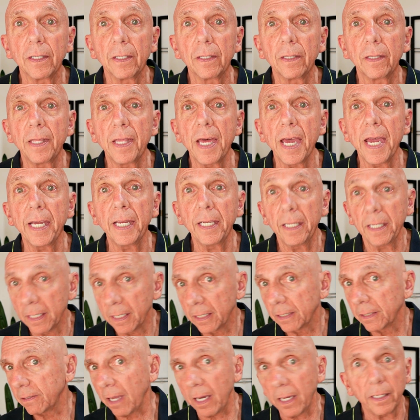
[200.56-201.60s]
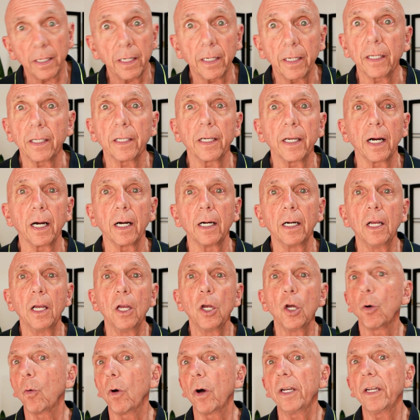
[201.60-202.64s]
they da-da-da-da?
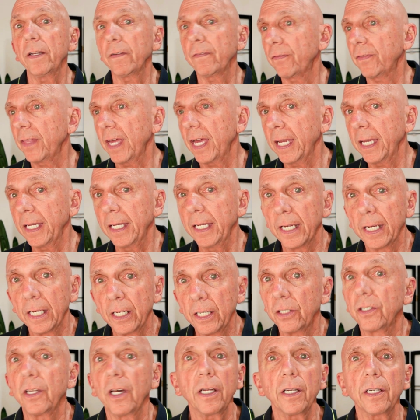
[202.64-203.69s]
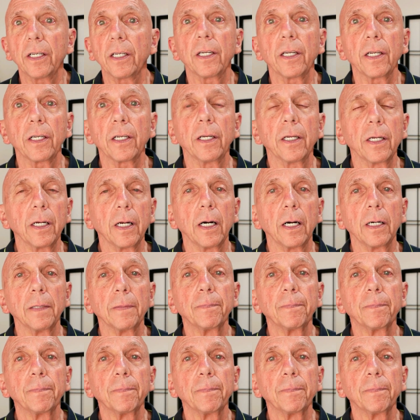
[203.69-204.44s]
What if they da-da-da-da-da?